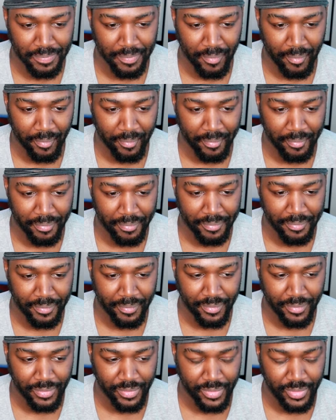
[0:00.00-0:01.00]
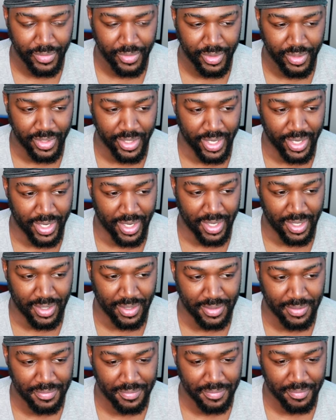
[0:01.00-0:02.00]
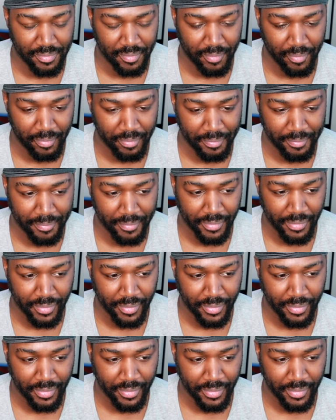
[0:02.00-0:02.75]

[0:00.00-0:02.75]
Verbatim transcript: Yeah. Rahkshi!